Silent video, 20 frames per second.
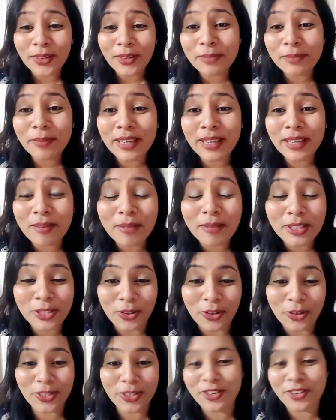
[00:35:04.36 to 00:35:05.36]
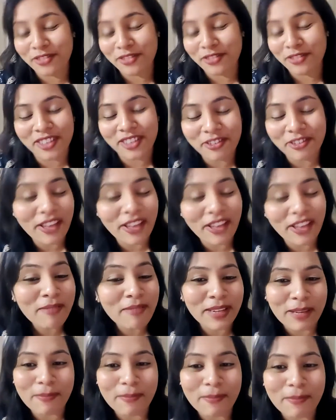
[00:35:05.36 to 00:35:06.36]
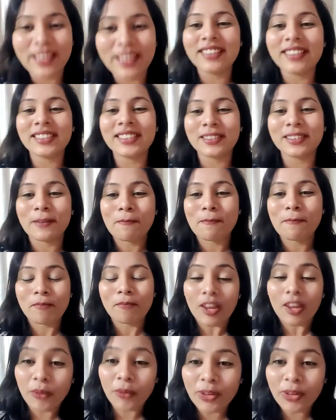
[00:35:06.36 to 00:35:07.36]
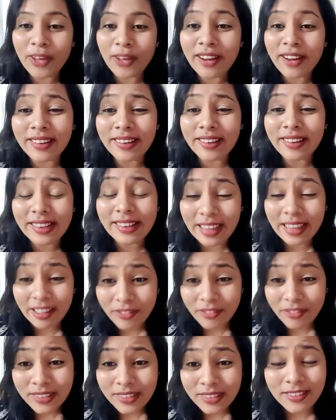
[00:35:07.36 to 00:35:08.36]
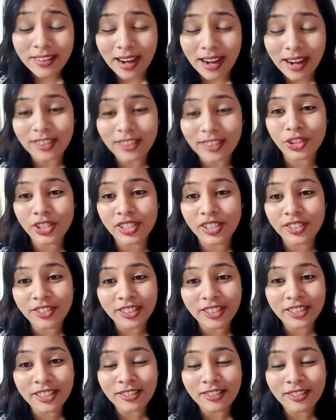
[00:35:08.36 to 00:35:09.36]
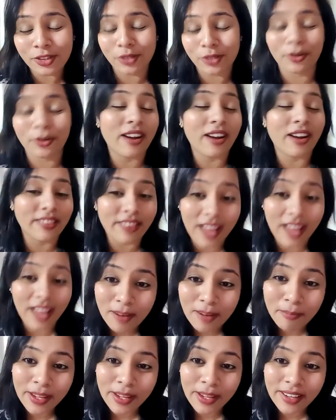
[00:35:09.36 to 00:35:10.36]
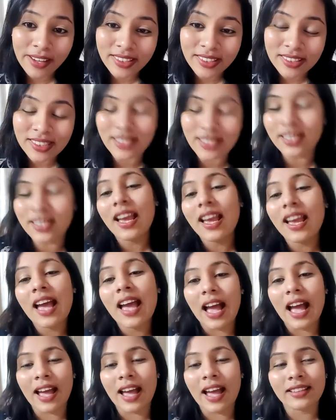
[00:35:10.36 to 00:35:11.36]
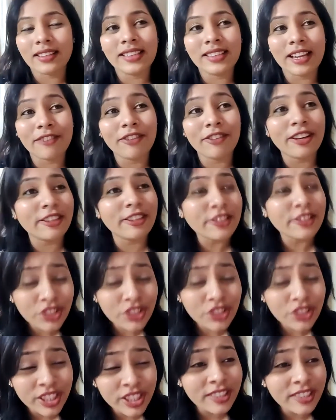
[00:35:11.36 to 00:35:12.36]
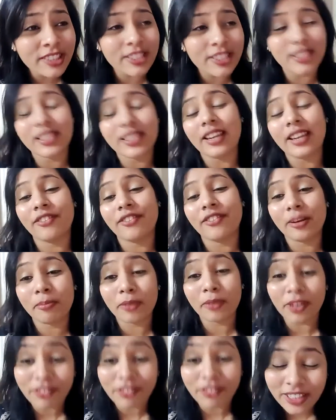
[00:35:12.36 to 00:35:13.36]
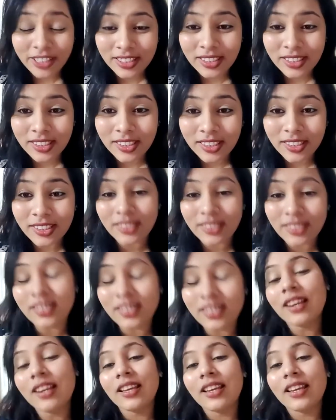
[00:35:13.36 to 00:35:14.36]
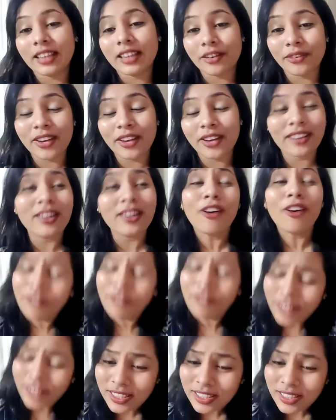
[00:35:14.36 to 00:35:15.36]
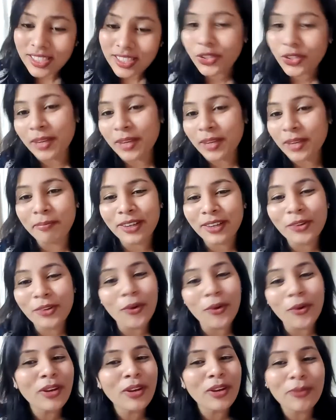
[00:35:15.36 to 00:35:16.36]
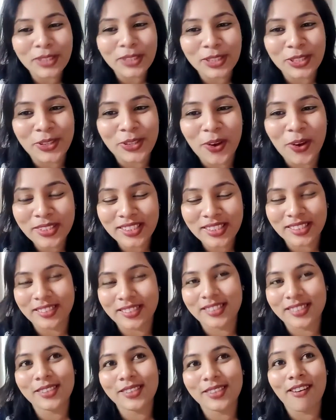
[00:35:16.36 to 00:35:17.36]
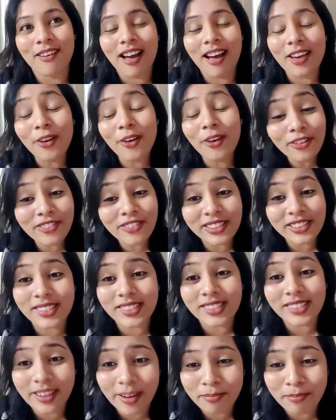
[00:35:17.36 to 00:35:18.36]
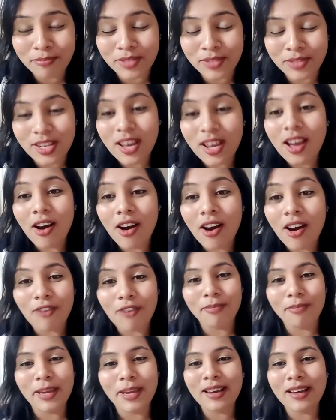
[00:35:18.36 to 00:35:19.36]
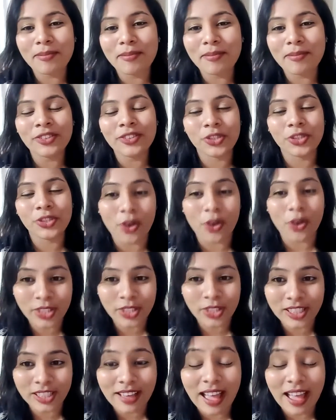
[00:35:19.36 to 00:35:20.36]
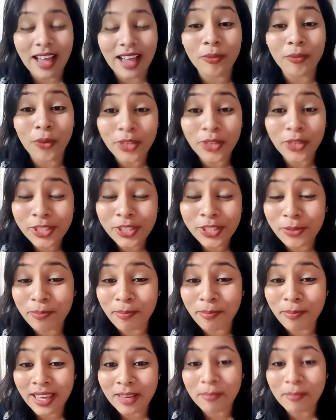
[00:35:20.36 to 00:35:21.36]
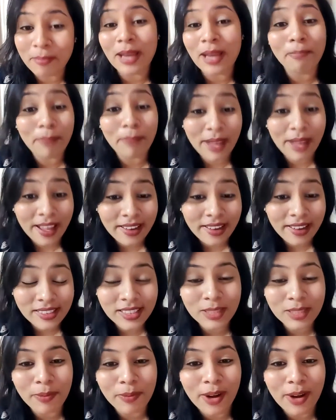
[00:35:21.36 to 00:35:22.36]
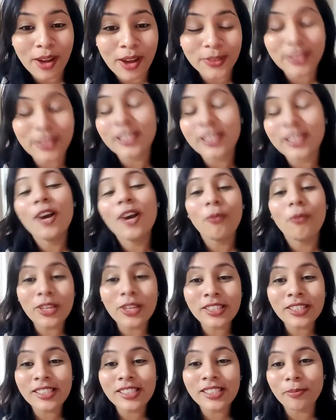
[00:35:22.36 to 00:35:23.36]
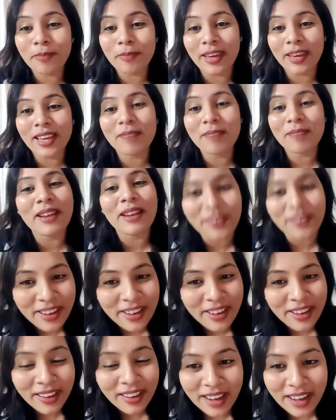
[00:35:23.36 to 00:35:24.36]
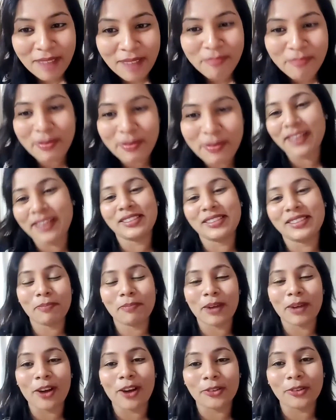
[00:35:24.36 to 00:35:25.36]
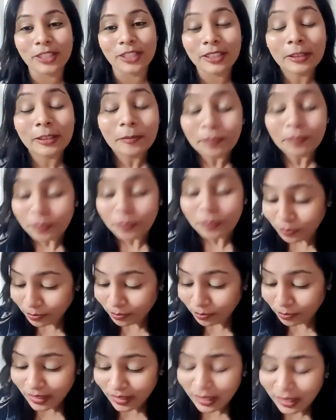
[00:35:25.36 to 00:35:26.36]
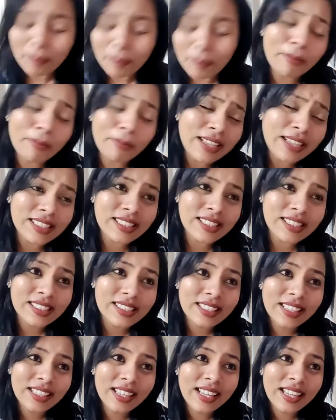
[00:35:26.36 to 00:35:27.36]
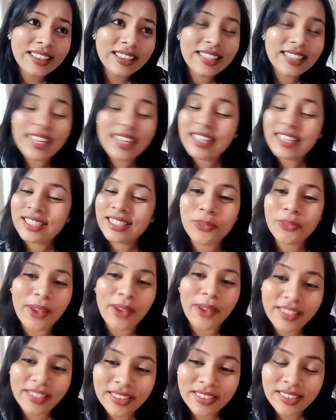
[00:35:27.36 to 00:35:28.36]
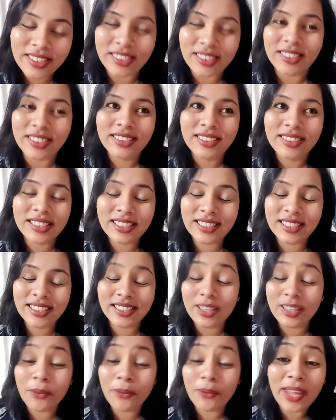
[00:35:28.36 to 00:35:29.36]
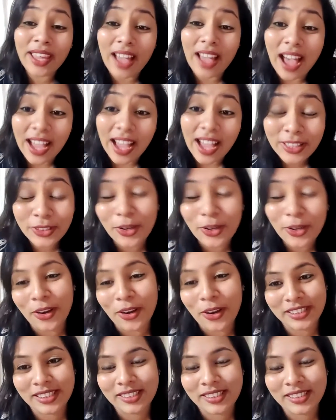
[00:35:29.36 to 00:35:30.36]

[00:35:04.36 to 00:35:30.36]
to become a doctor of our family because we were 11 grandchildren to our grandparents and there were engineers there were professors there were of other stream but no one was doctor so i always dreamt of becoming doctor and wanted to make my parents proud wanted to make my grandparents proud but things weren't the, the way i thought